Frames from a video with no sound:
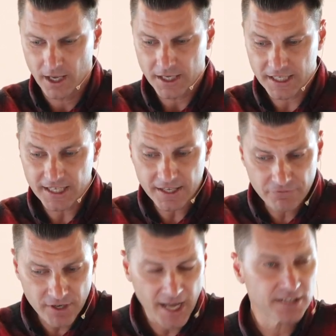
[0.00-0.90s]
he
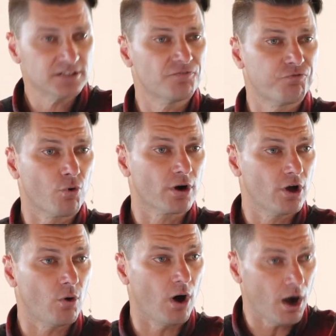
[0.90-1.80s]
even had to
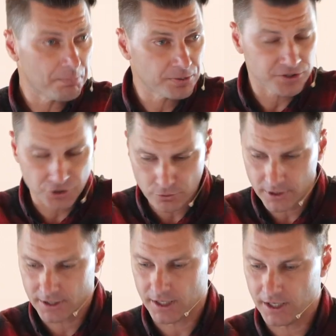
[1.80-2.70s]
forego
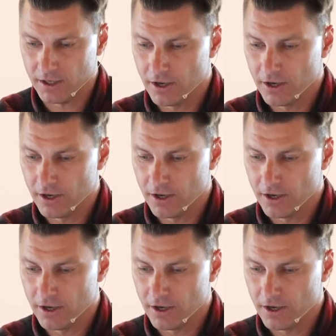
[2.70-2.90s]
opportunity